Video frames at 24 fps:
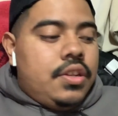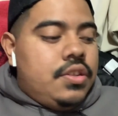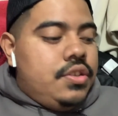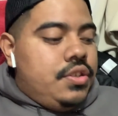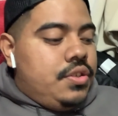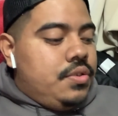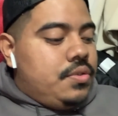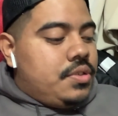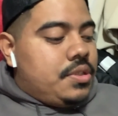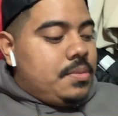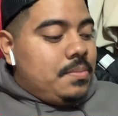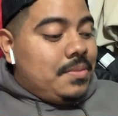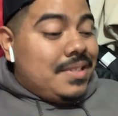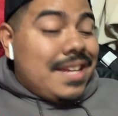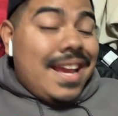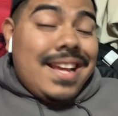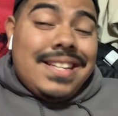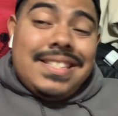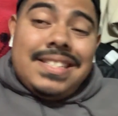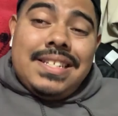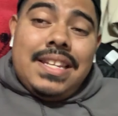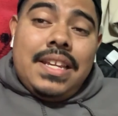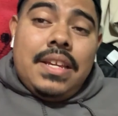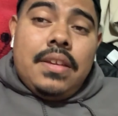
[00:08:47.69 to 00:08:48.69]
do some
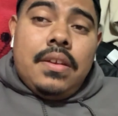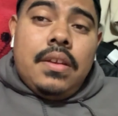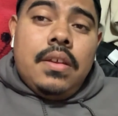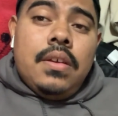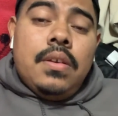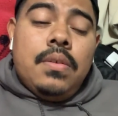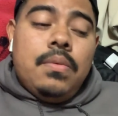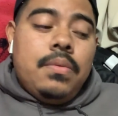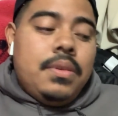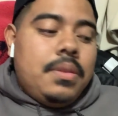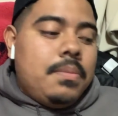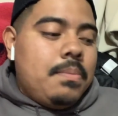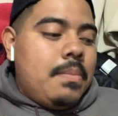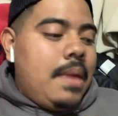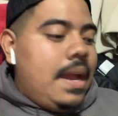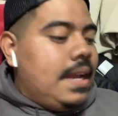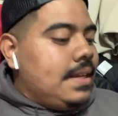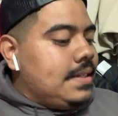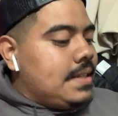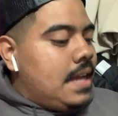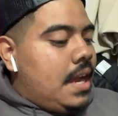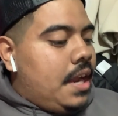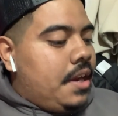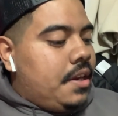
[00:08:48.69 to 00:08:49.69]
testing with my
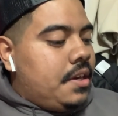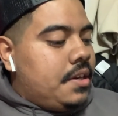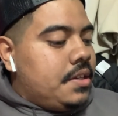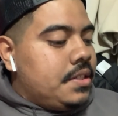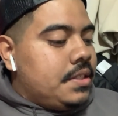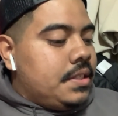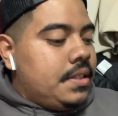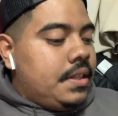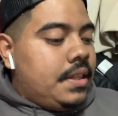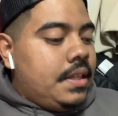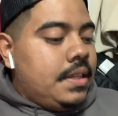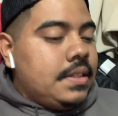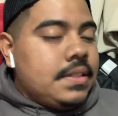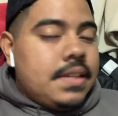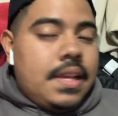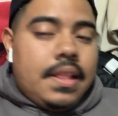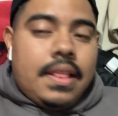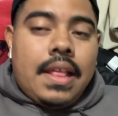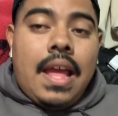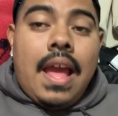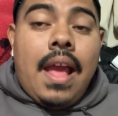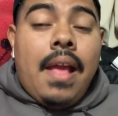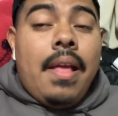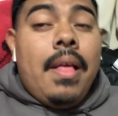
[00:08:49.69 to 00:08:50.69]
tires and things
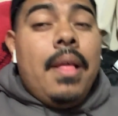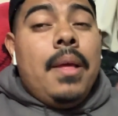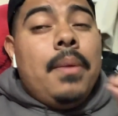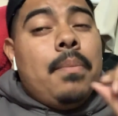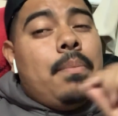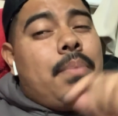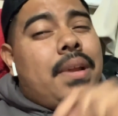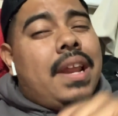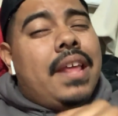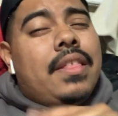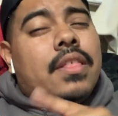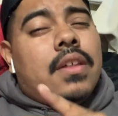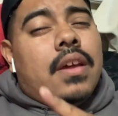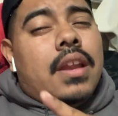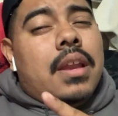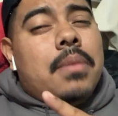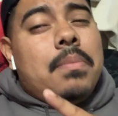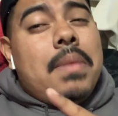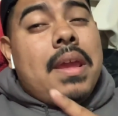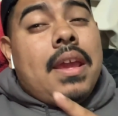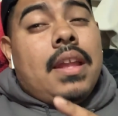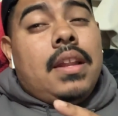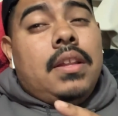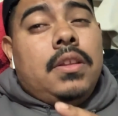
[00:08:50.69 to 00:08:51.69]
like that, but I thought I'd
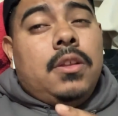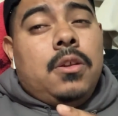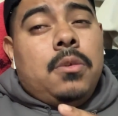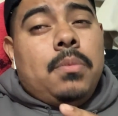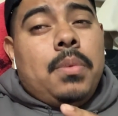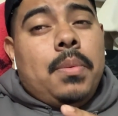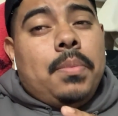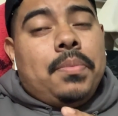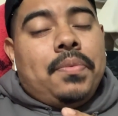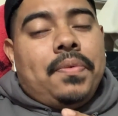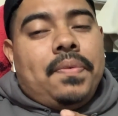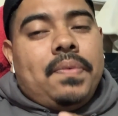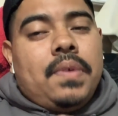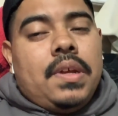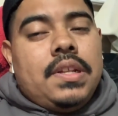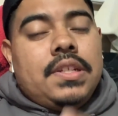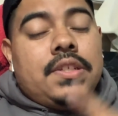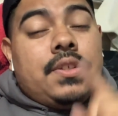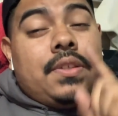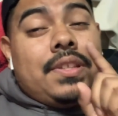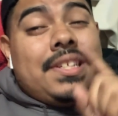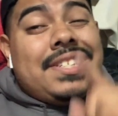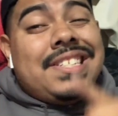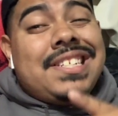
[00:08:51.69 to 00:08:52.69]
make it a little bit more fun.
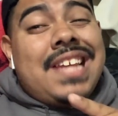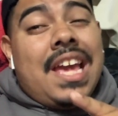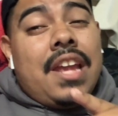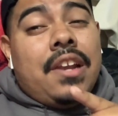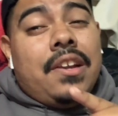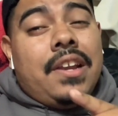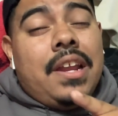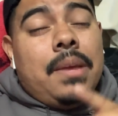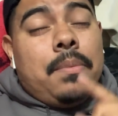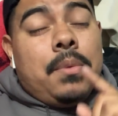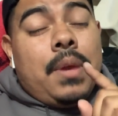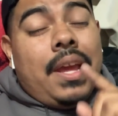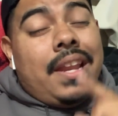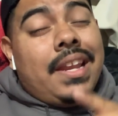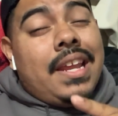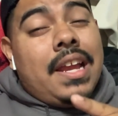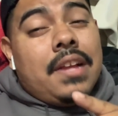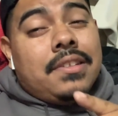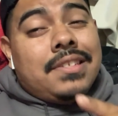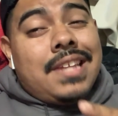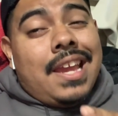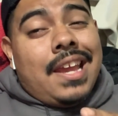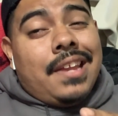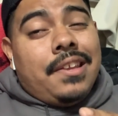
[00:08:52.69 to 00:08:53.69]
So this Saturday, I'm heading
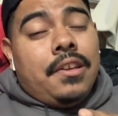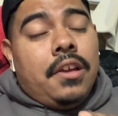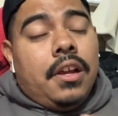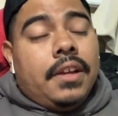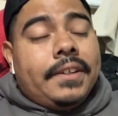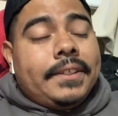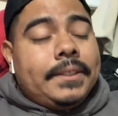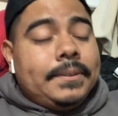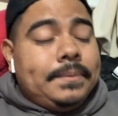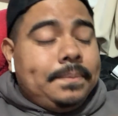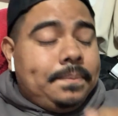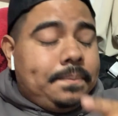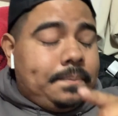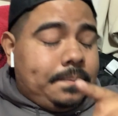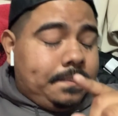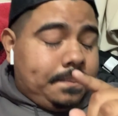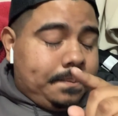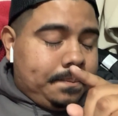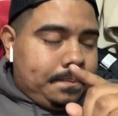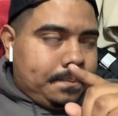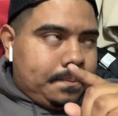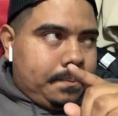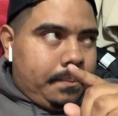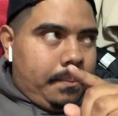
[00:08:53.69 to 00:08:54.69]
out to Antioch.
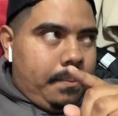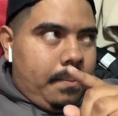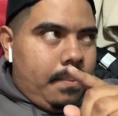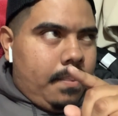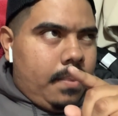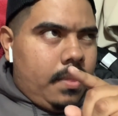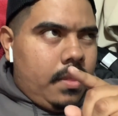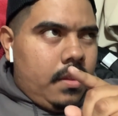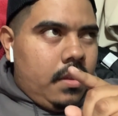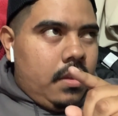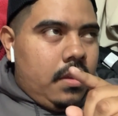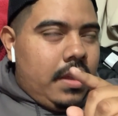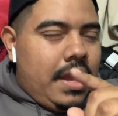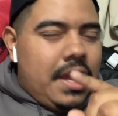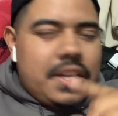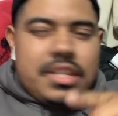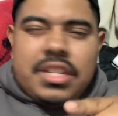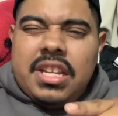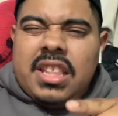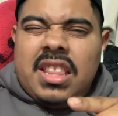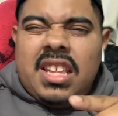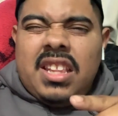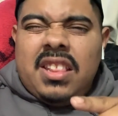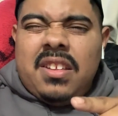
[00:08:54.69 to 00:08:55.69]

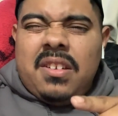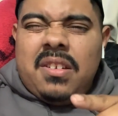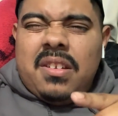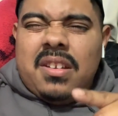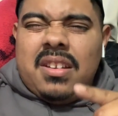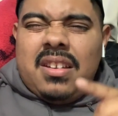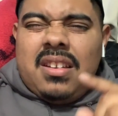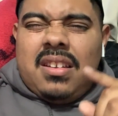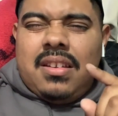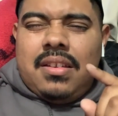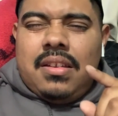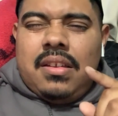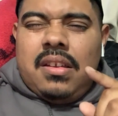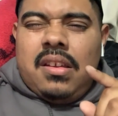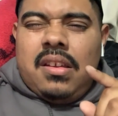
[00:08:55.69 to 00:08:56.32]
Actually, I think they're in